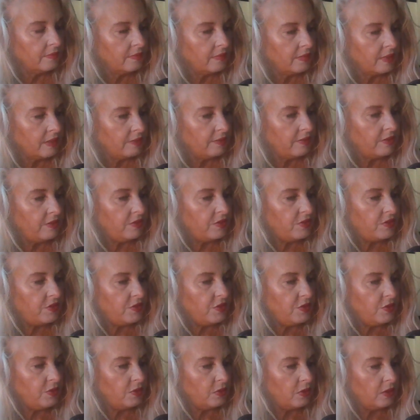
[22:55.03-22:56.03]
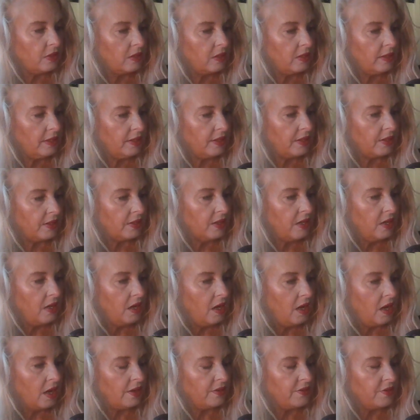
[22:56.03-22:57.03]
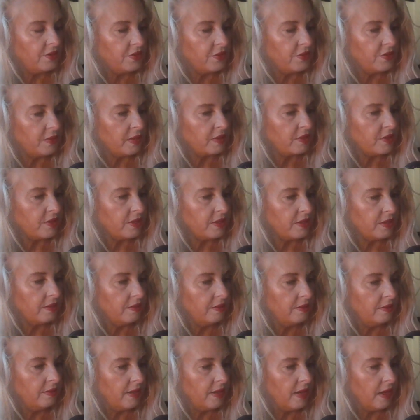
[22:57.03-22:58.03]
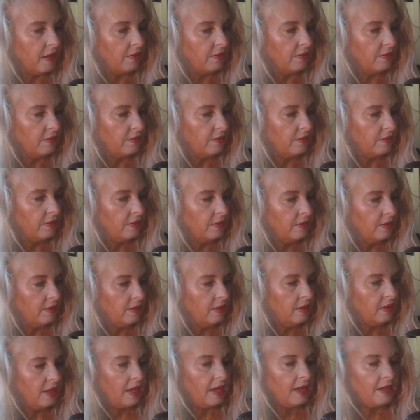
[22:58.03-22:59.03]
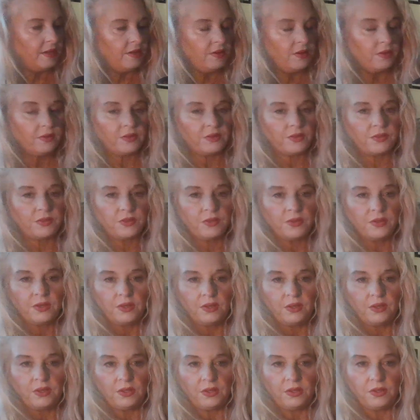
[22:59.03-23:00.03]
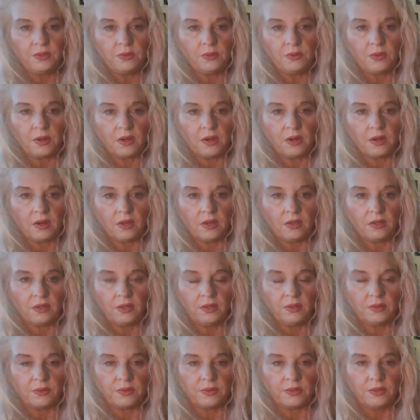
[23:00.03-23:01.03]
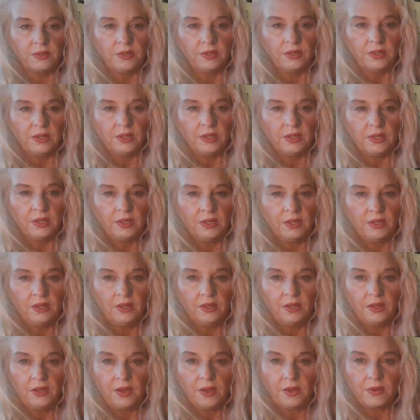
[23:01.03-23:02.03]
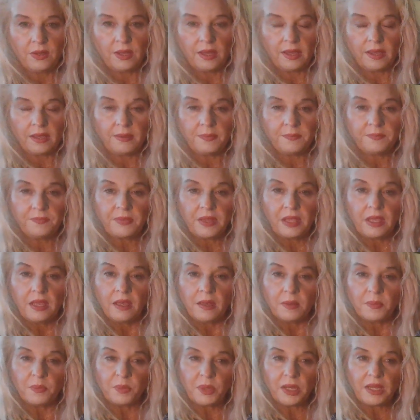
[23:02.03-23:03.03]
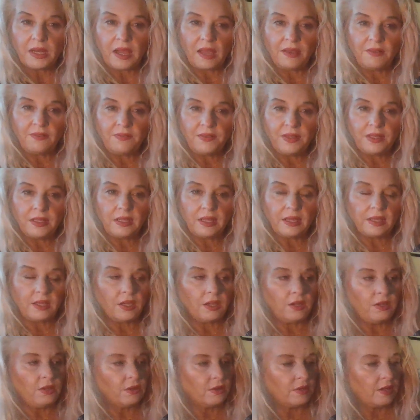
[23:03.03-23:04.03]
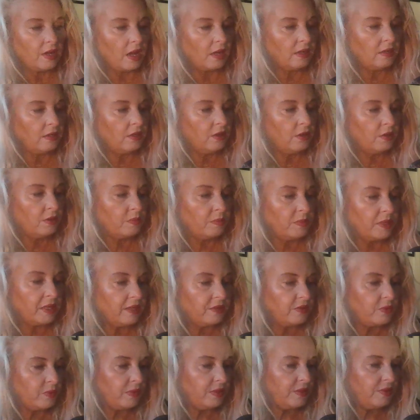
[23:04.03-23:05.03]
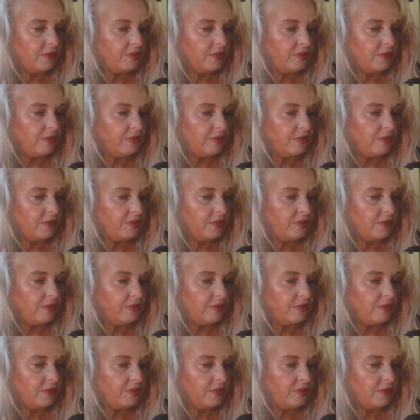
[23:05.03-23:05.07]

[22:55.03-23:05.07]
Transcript: This is you, clear on your direction now. And notice you are alone. Okay? But I feel like you're not alone because we did